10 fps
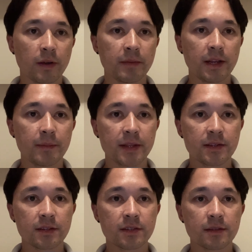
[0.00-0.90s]

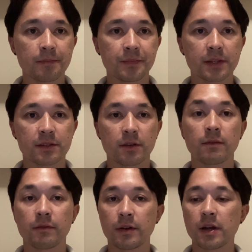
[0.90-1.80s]
millimeters, so
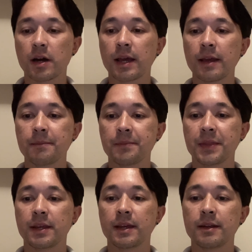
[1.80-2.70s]
very high
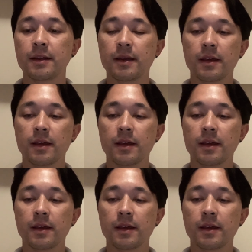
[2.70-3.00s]
again.